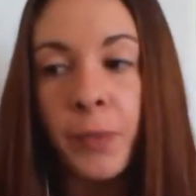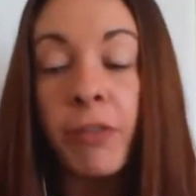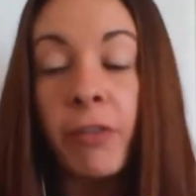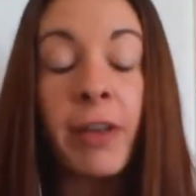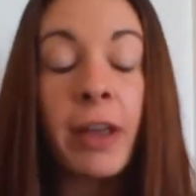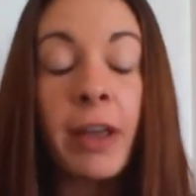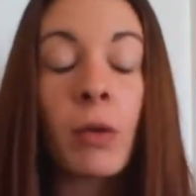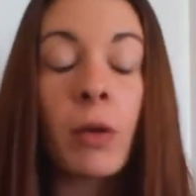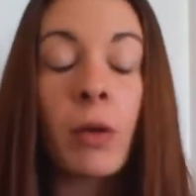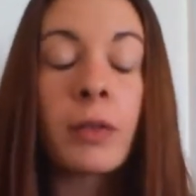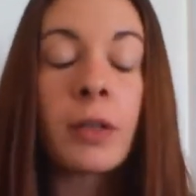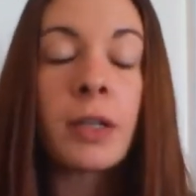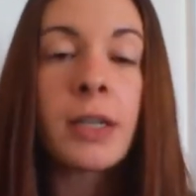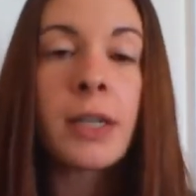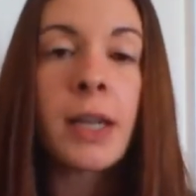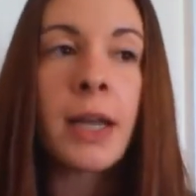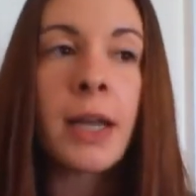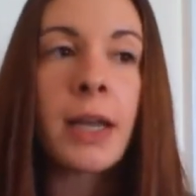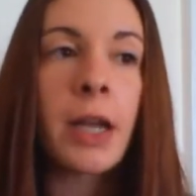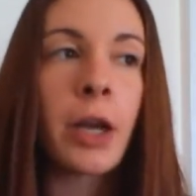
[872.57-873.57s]
event on the
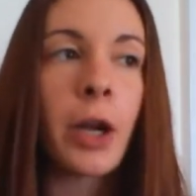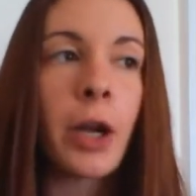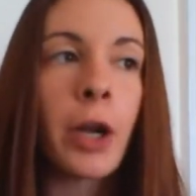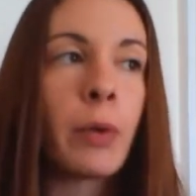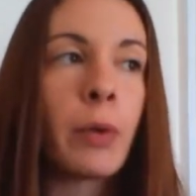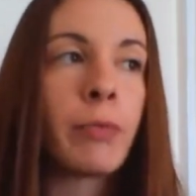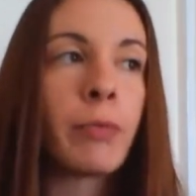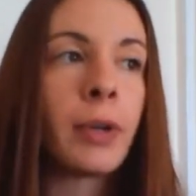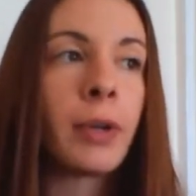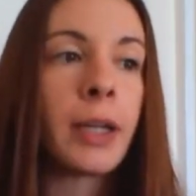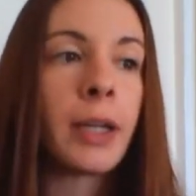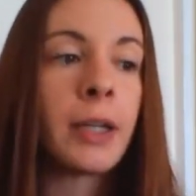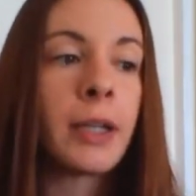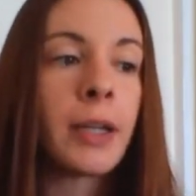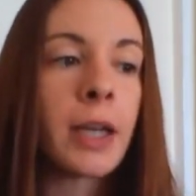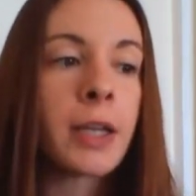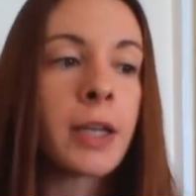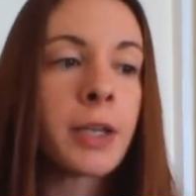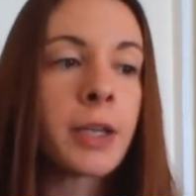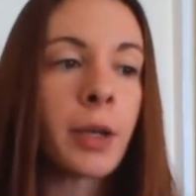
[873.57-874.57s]
day, and hopefully
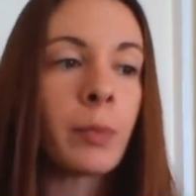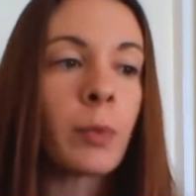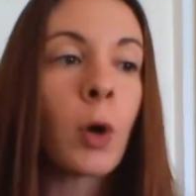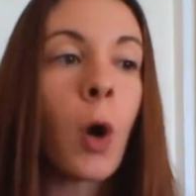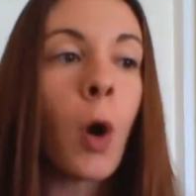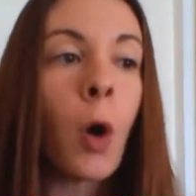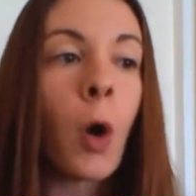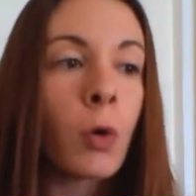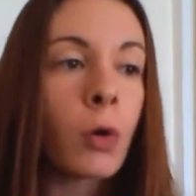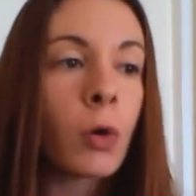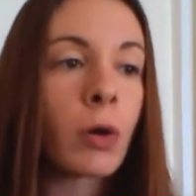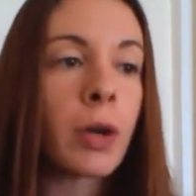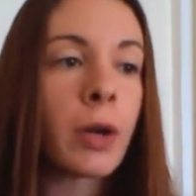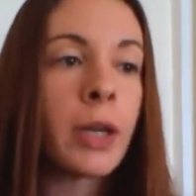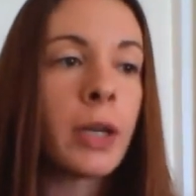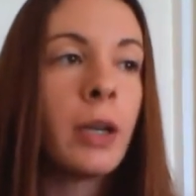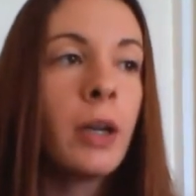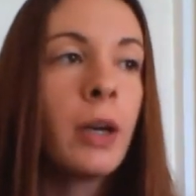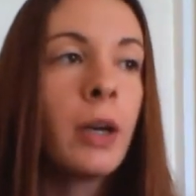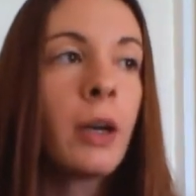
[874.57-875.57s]
get some
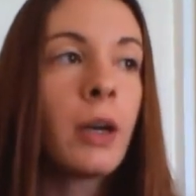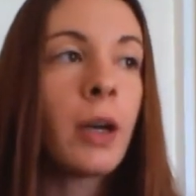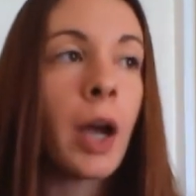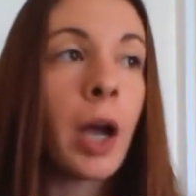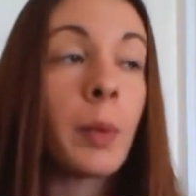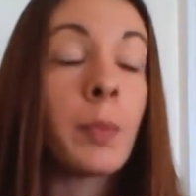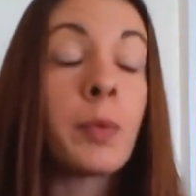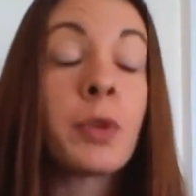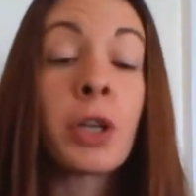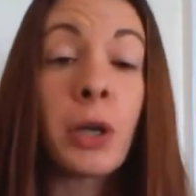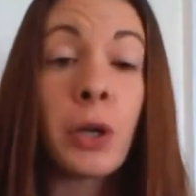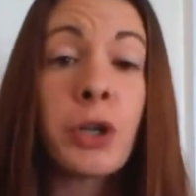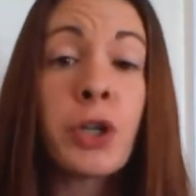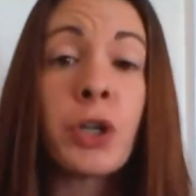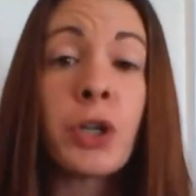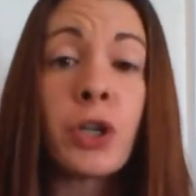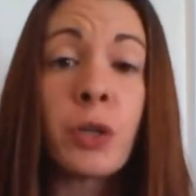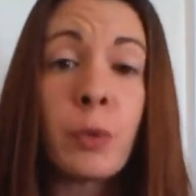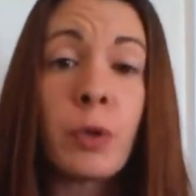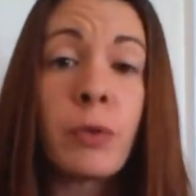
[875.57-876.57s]
concrete
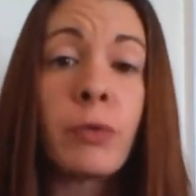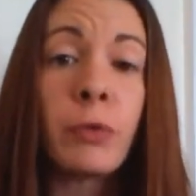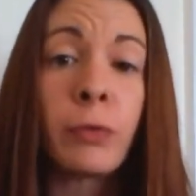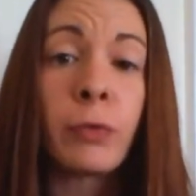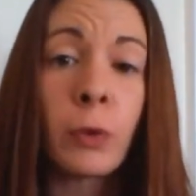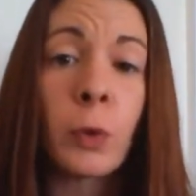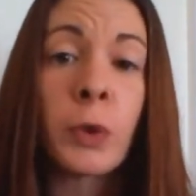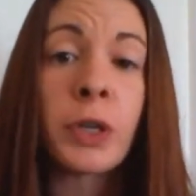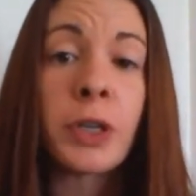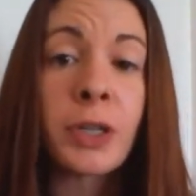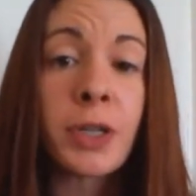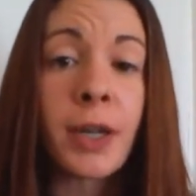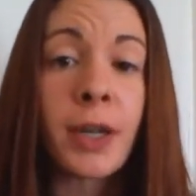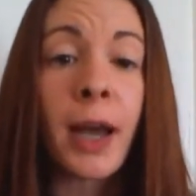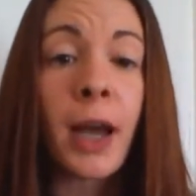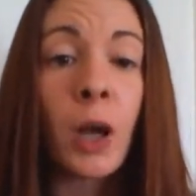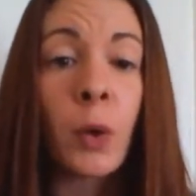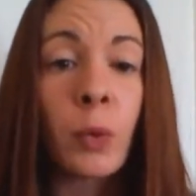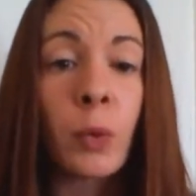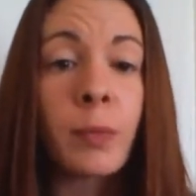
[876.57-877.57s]
solutions moving forward as to
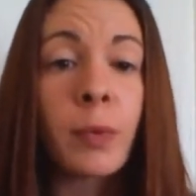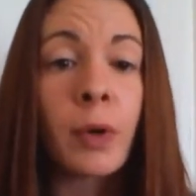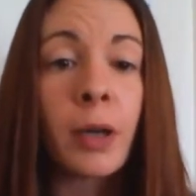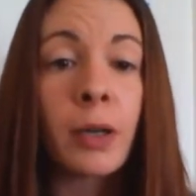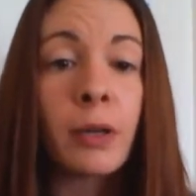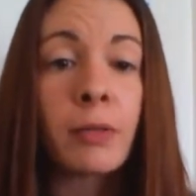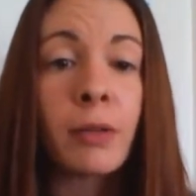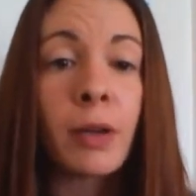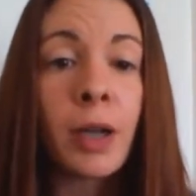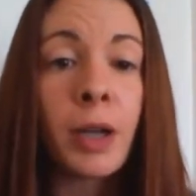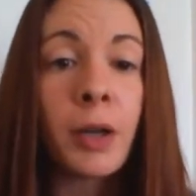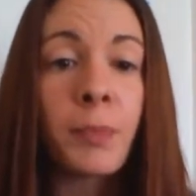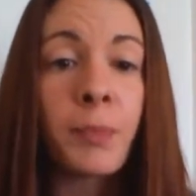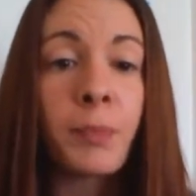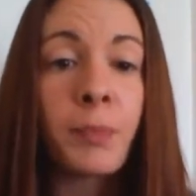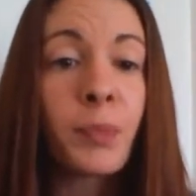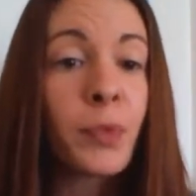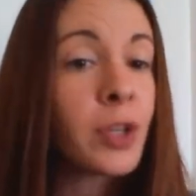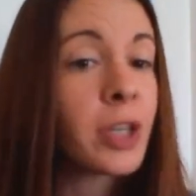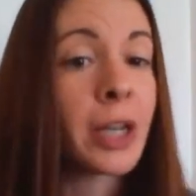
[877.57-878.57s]
how we might
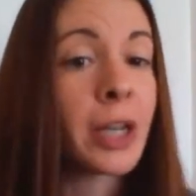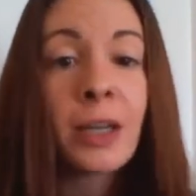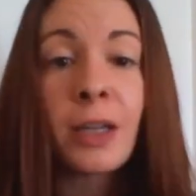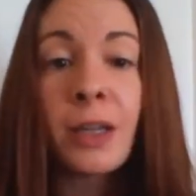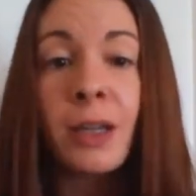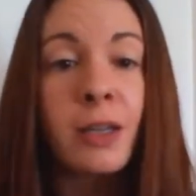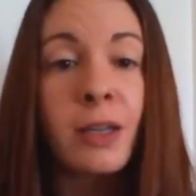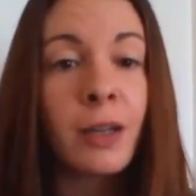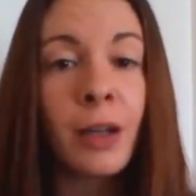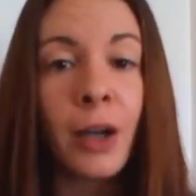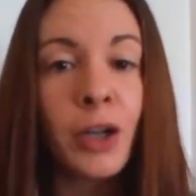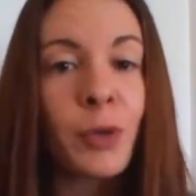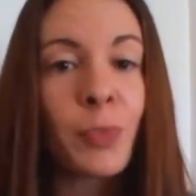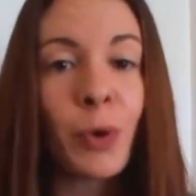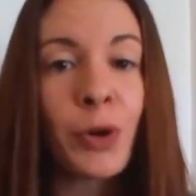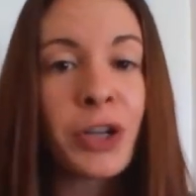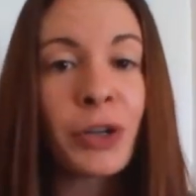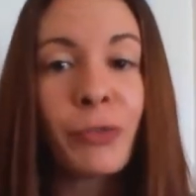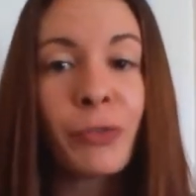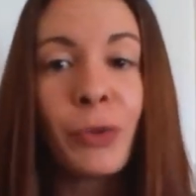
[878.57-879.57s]
take this larger
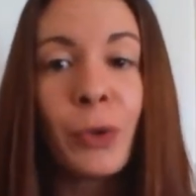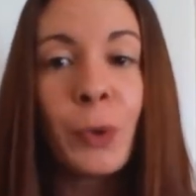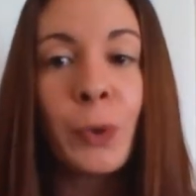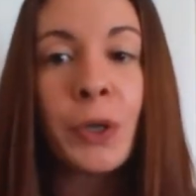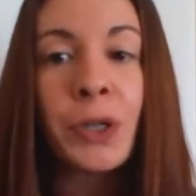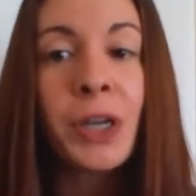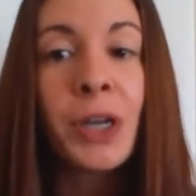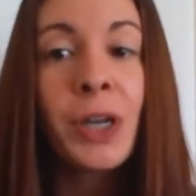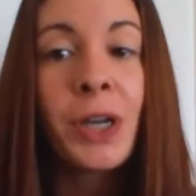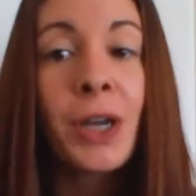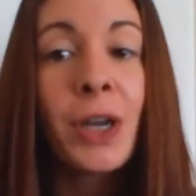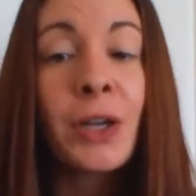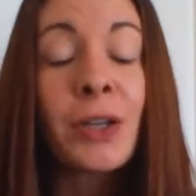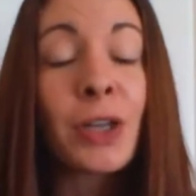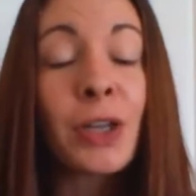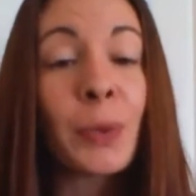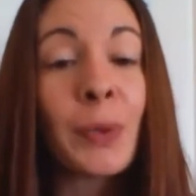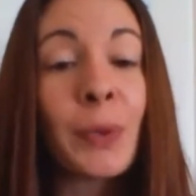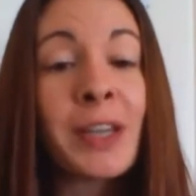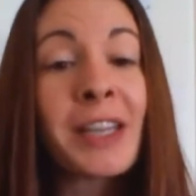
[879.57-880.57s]
project forward.
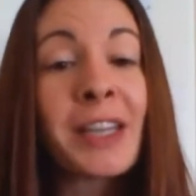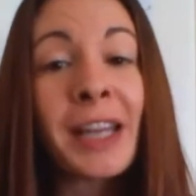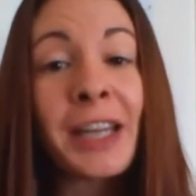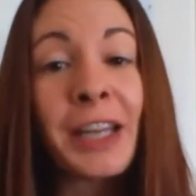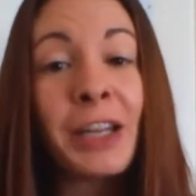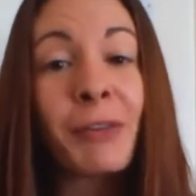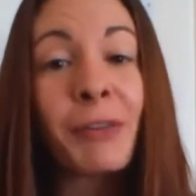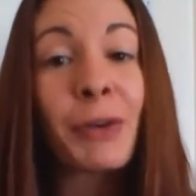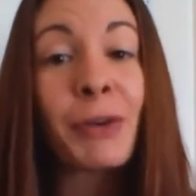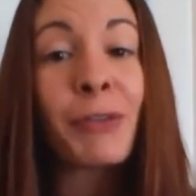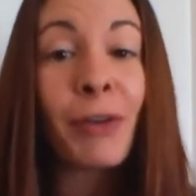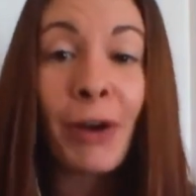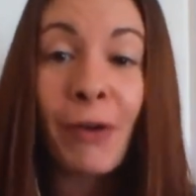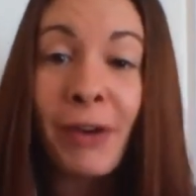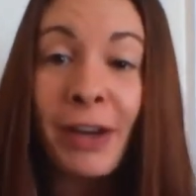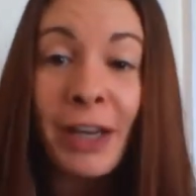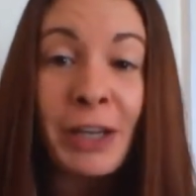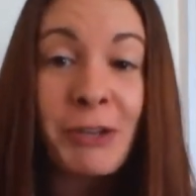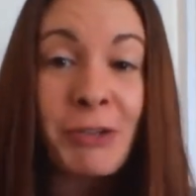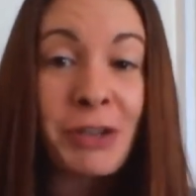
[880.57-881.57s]
So Louise, thank you for a
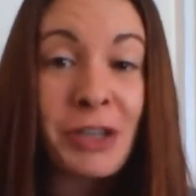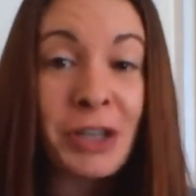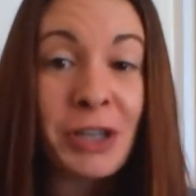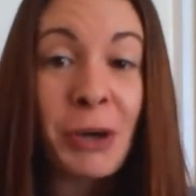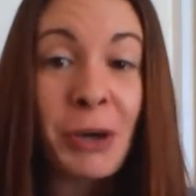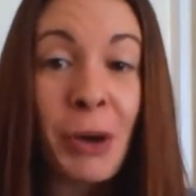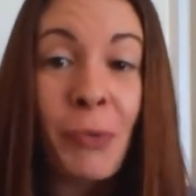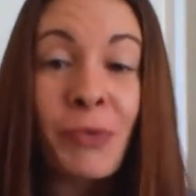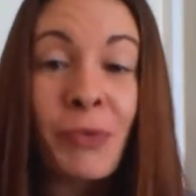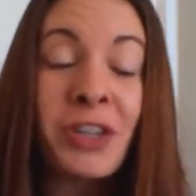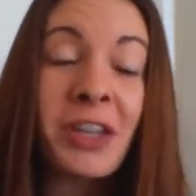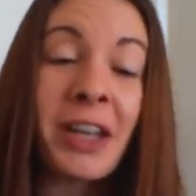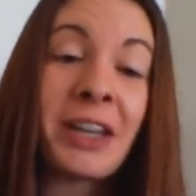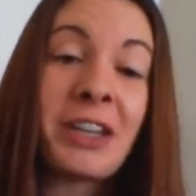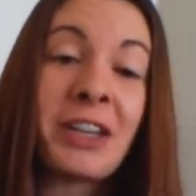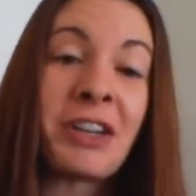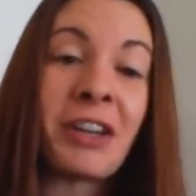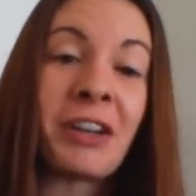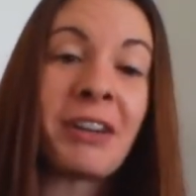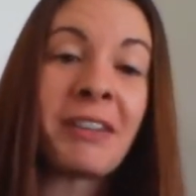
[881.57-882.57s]
very interesting
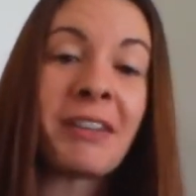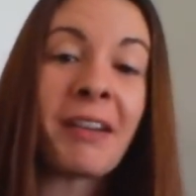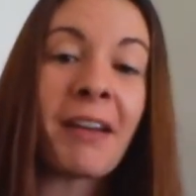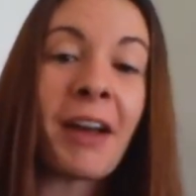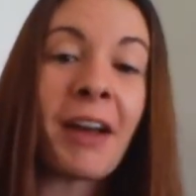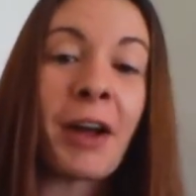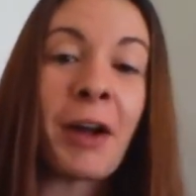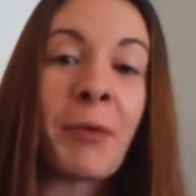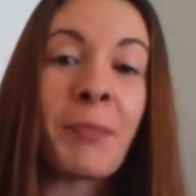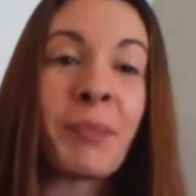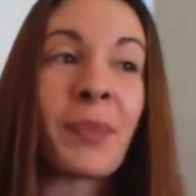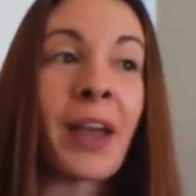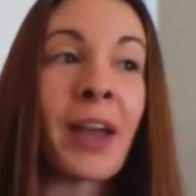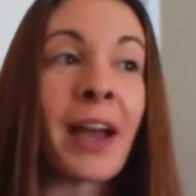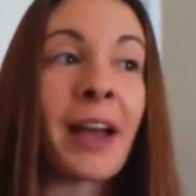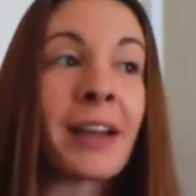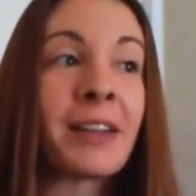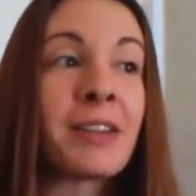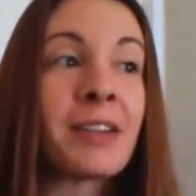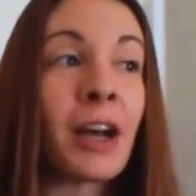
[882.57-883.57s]
conversation,
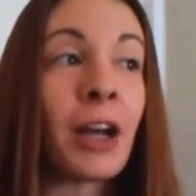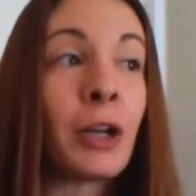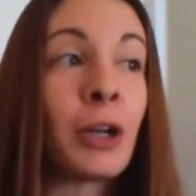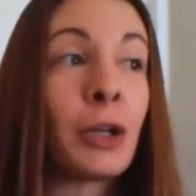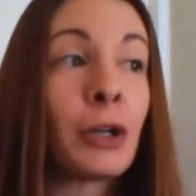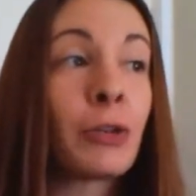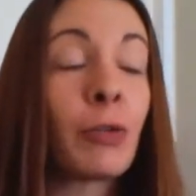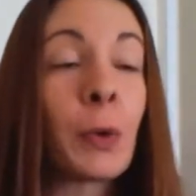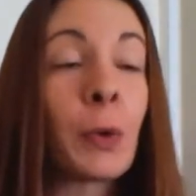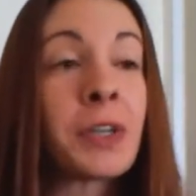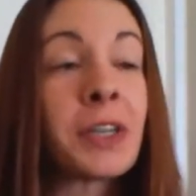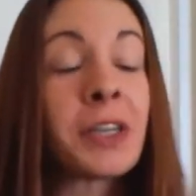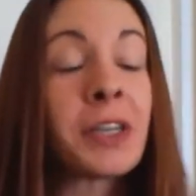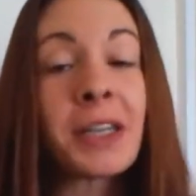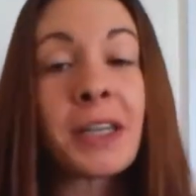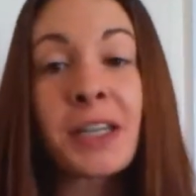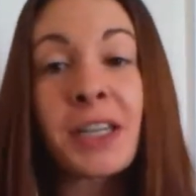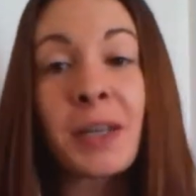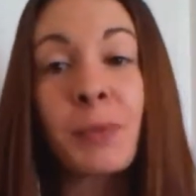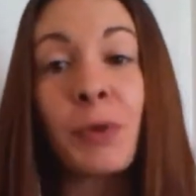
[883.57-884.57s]
and I look forward to
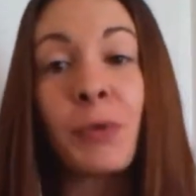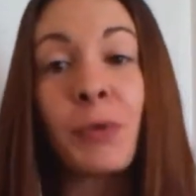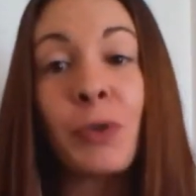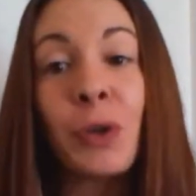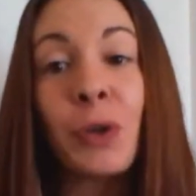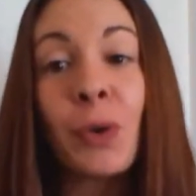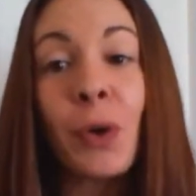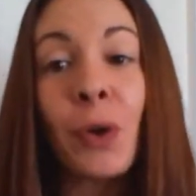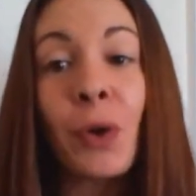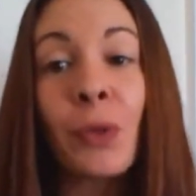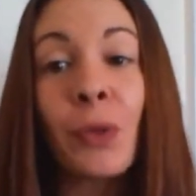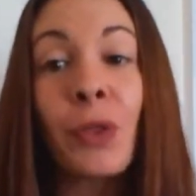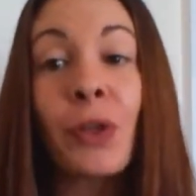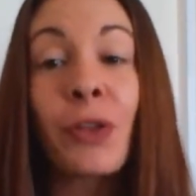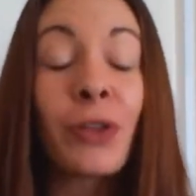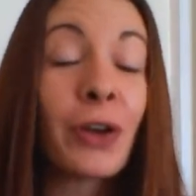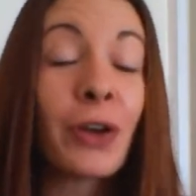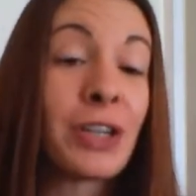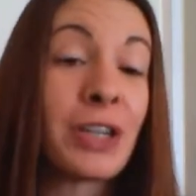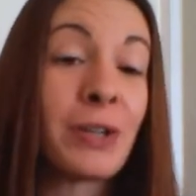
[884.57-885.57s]
seeing some of you on the
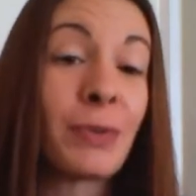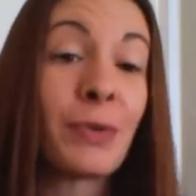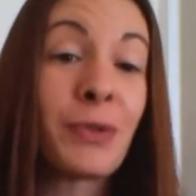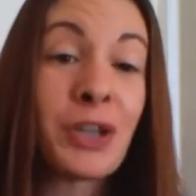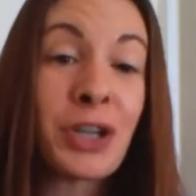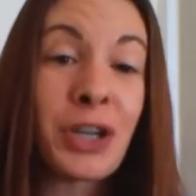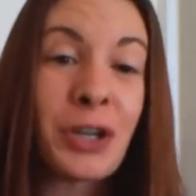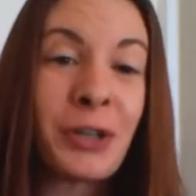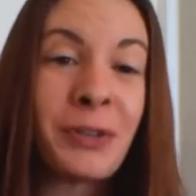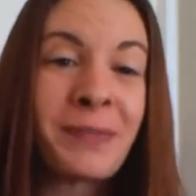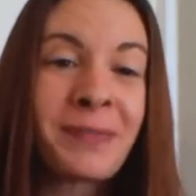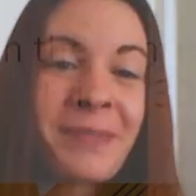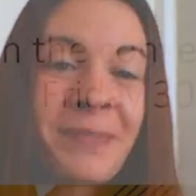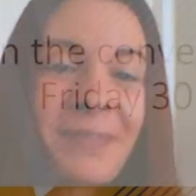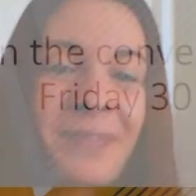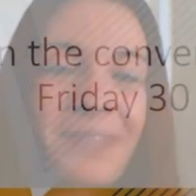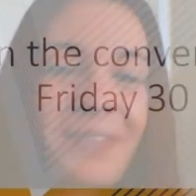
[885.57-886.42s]
30th of June.